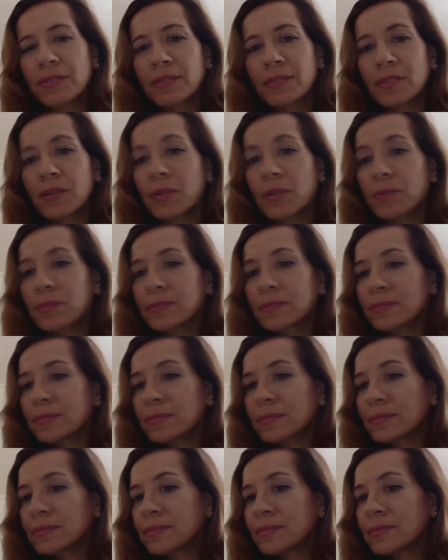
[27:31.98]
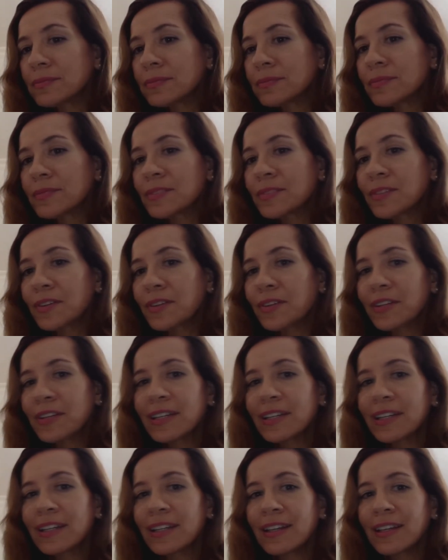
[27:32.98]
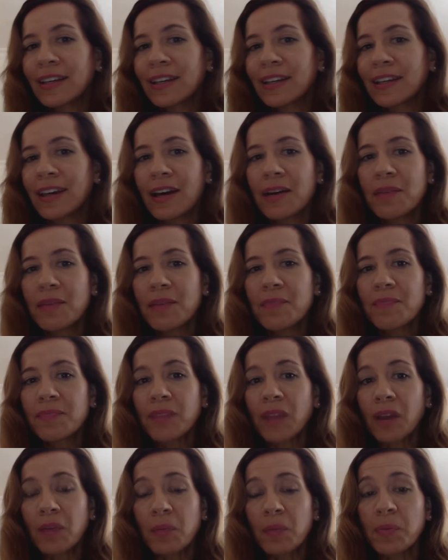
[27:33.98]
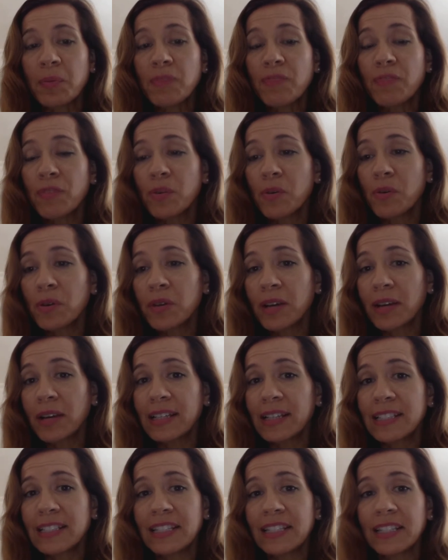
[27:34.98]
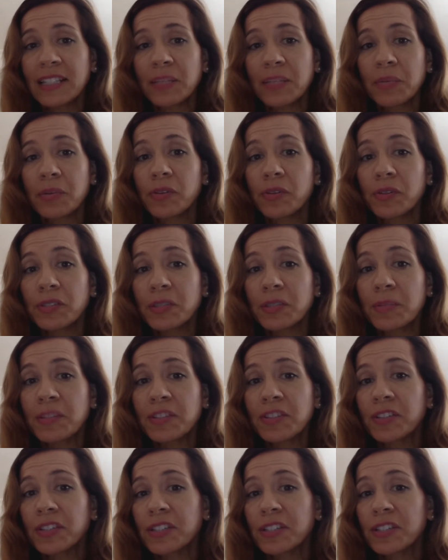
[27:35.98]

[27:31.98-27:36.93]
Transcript: Oh, sorry. Before I continue, we're going to be turning to